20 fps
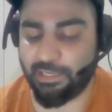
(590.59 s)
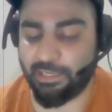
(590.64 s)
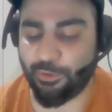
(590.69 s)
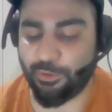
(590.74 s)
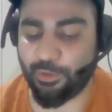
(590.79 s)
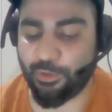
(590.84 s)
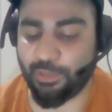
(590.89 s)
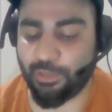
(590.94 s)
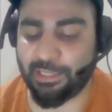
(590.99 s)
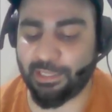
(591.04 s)

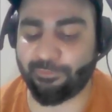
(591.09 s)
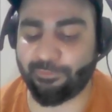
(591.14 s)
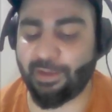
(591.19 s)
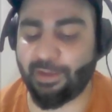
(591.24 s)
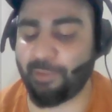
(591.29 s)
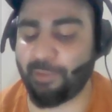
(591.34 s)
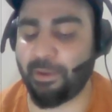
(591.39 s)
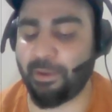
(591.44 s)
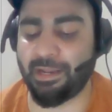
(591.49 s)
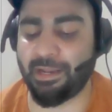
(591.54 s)
Okay, then
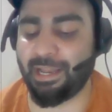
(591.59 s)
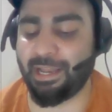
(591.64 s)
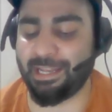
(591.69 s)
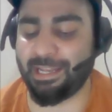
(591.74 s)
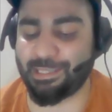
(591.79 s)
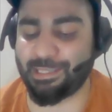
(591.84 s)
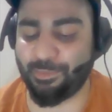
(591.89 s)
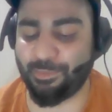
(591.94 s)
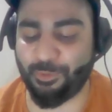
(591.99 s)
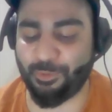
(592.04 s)
5 by 9,
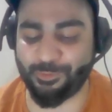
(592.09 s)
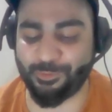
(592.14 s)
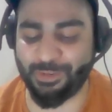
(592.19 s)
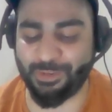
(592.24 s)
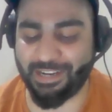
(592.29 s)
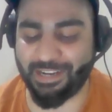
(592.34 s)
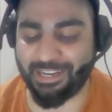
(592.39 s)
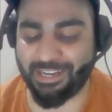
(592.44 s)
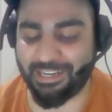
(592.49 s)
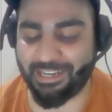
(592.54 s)
let's suppose we'll
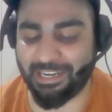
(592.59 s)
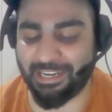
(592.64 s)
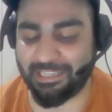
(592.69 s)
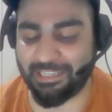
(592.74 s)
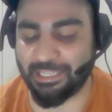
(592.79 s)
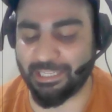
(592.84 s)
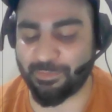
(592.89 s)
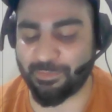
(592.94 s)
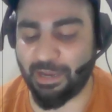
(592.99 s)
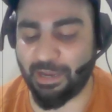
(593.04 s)
write it like
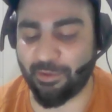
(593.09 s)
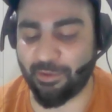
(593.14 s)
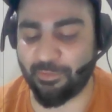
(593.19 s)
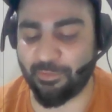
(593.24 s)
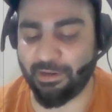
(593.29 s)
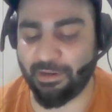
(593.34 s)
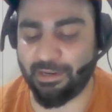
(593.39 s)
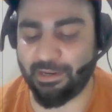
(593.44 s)
this, 5,